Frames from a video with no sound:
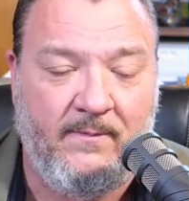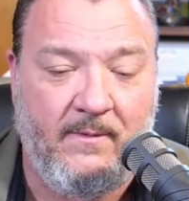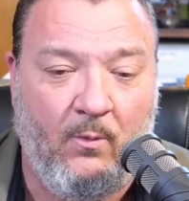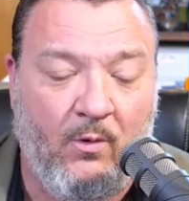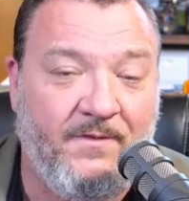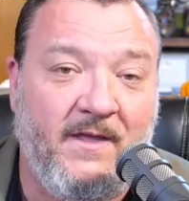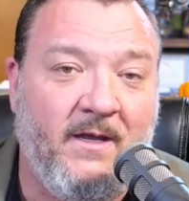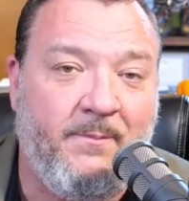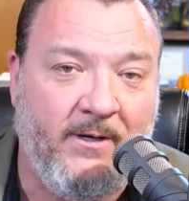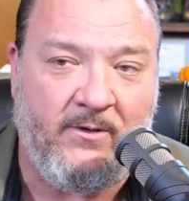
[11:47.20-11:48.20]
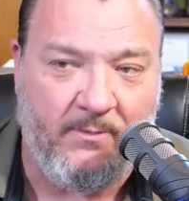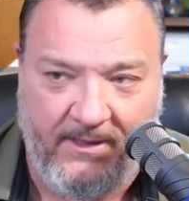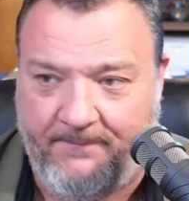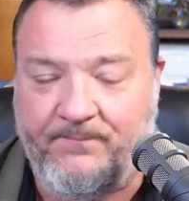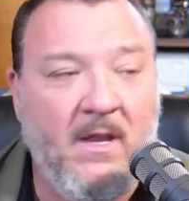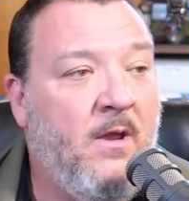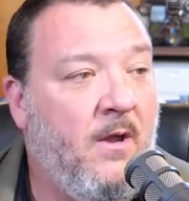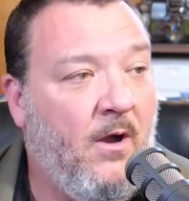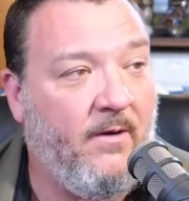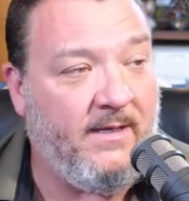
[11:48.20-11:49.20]
what they appear to be.
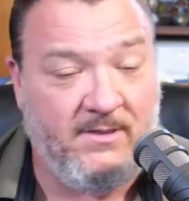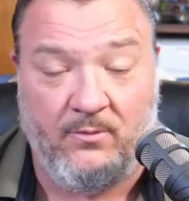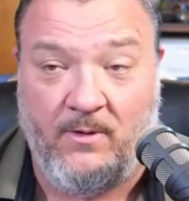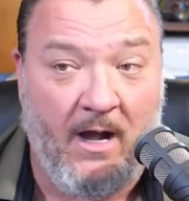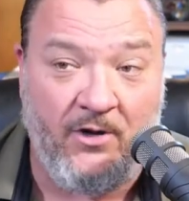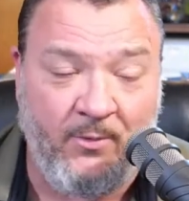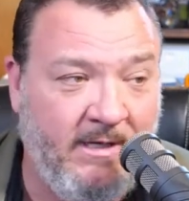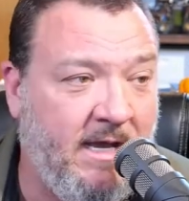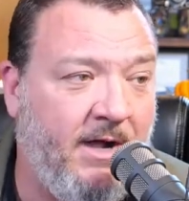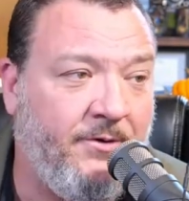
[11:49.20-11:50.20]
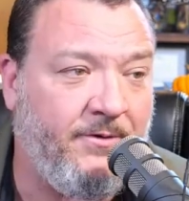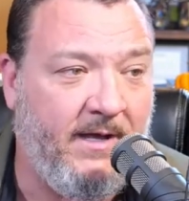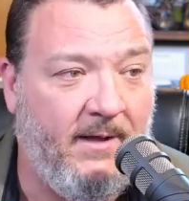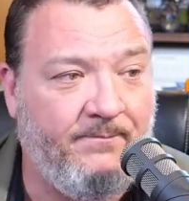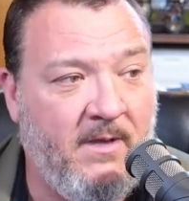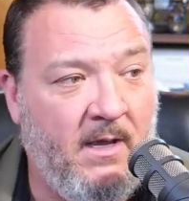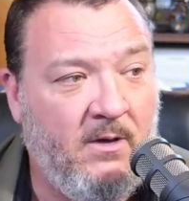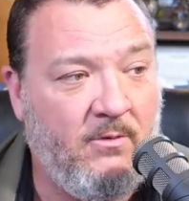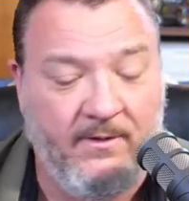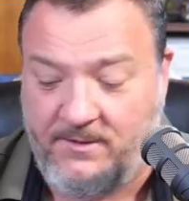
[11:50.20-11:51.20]
All right. So how do we counter that?
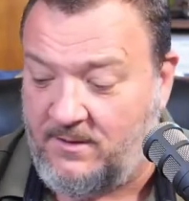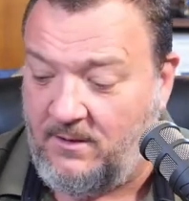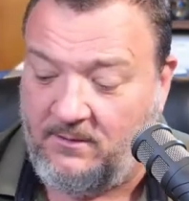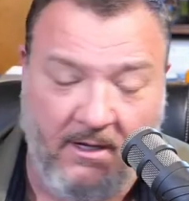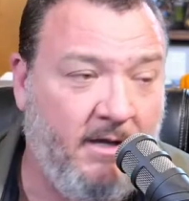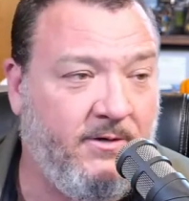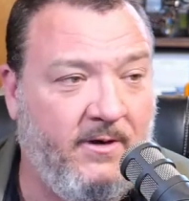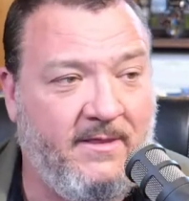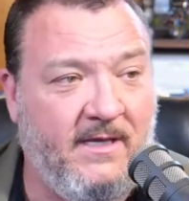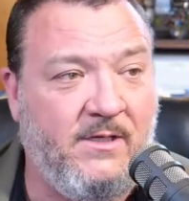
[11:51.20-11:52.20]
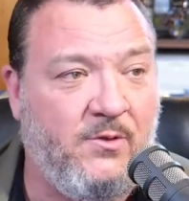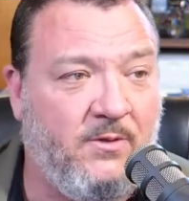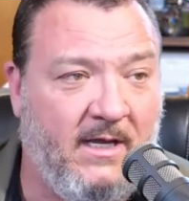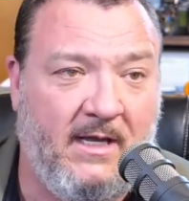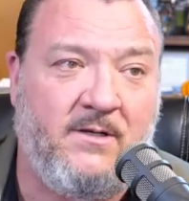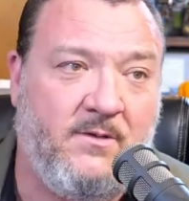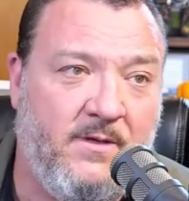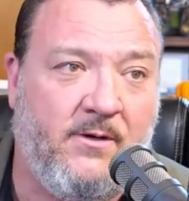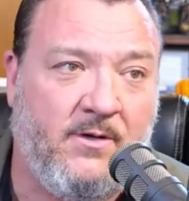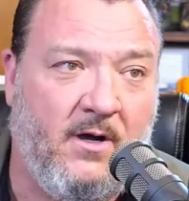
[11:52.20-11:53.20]
Well, there's a lot of great things you can do
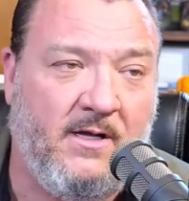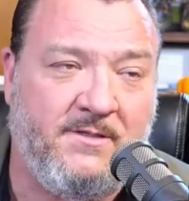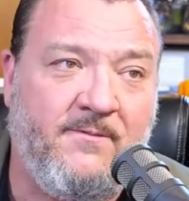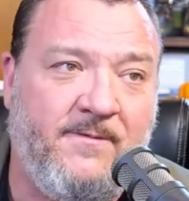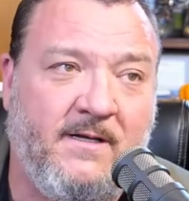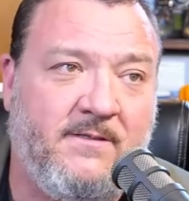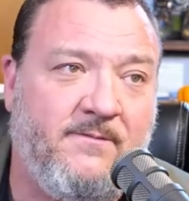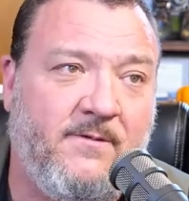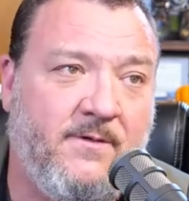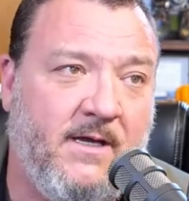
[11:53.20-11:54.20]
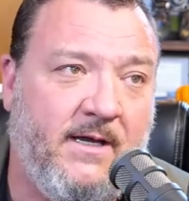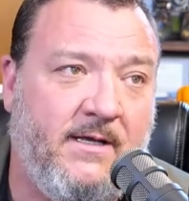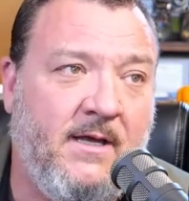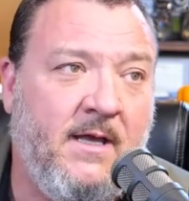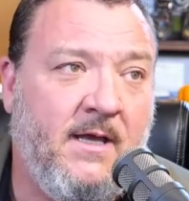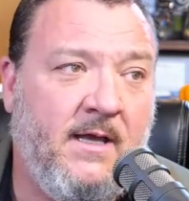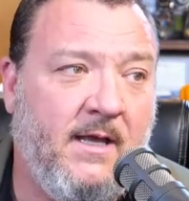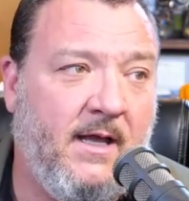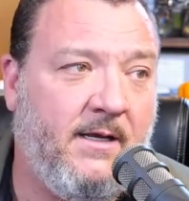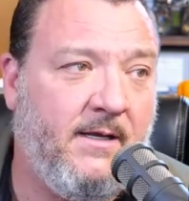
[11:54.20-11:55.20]
that are cost effective. Okay.
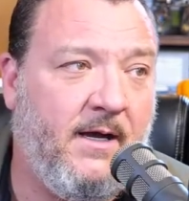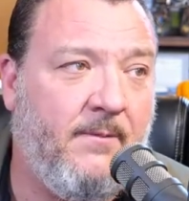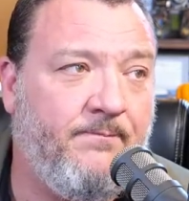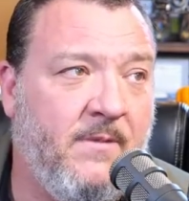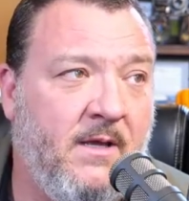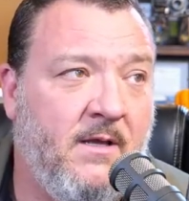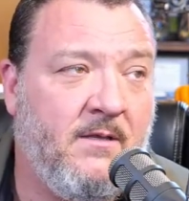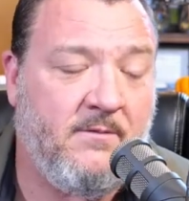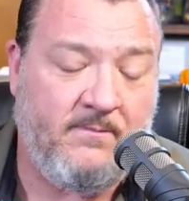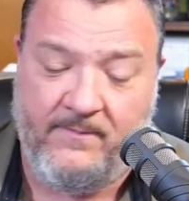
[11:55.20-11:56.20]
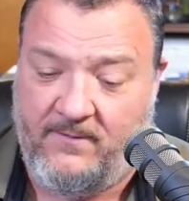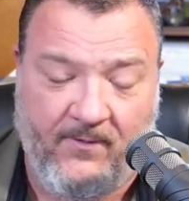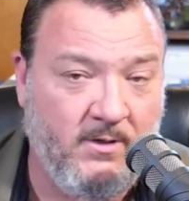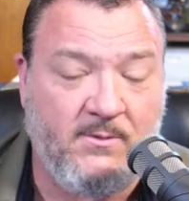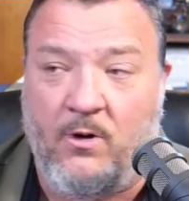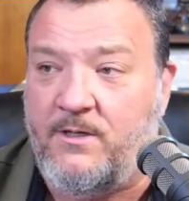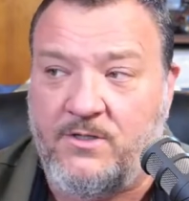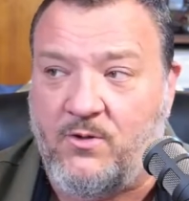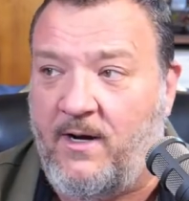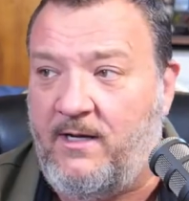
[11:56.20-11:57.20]
And first one is
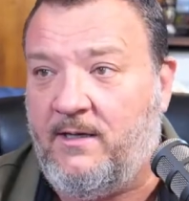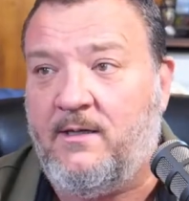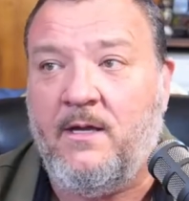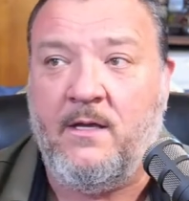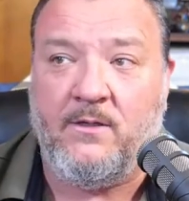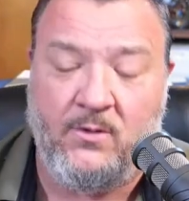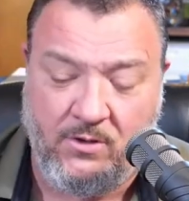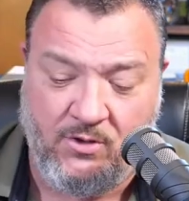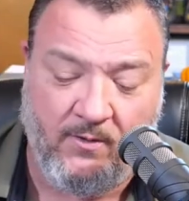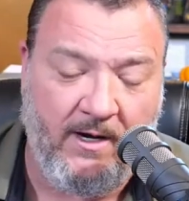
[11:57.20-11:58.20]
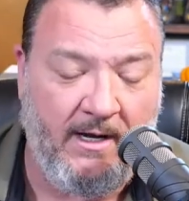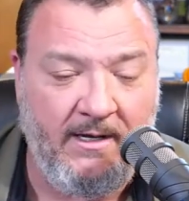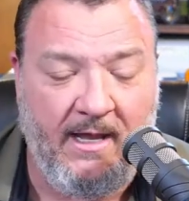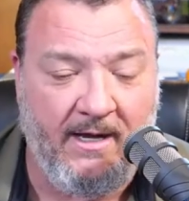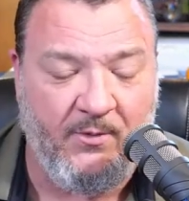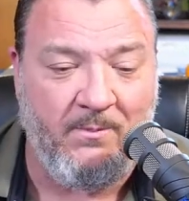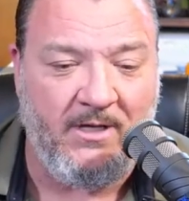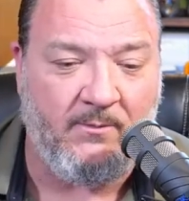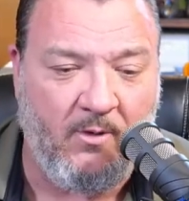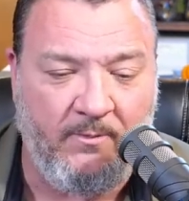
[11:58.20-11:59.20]
training. You should train at a
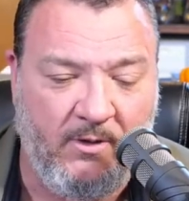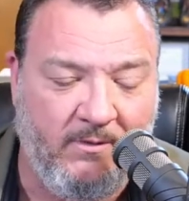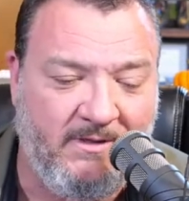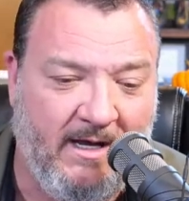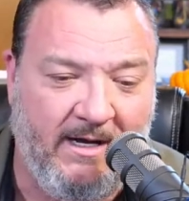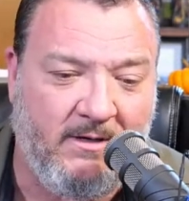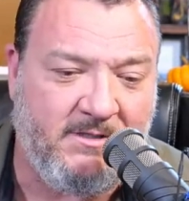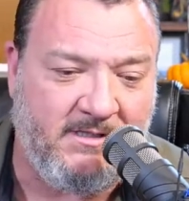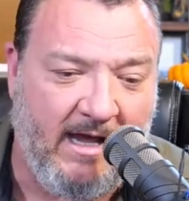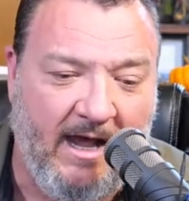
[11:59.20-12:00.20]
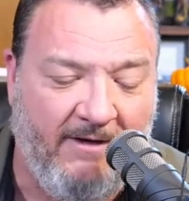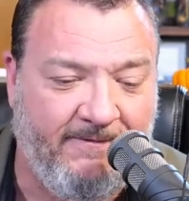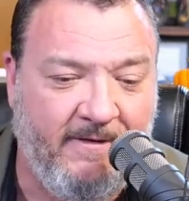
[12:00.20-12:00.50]
minimum your entire staff,